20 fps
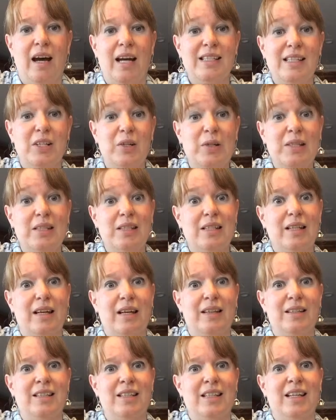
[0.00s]
I see Chris.
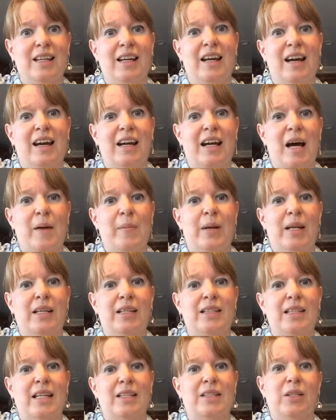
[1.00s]
Uh, she uh,
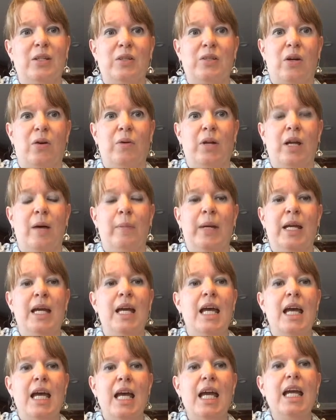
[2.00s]
comments, says, looks so yummy.
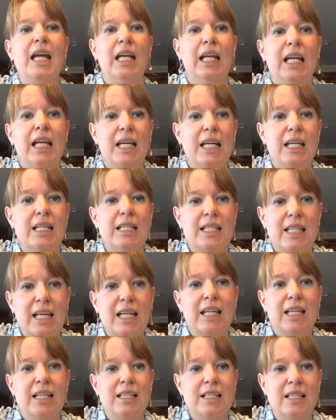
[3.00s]
It is.
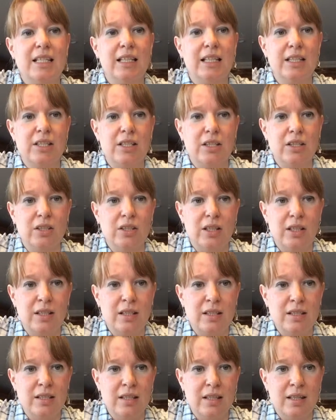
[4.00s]
It is delicious. Look, you
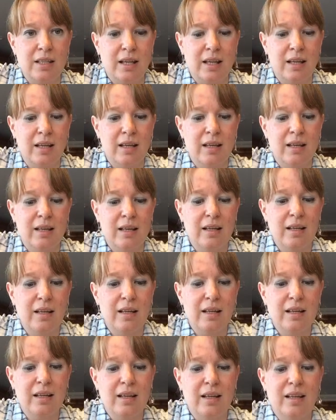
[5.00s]
can see the,
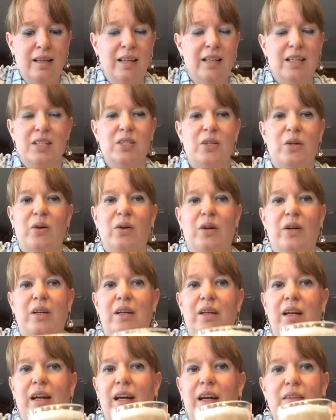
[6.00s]
so good.
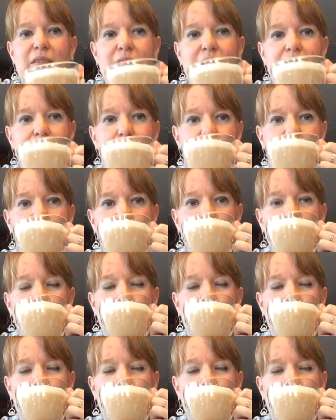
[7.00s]
I have a little bit.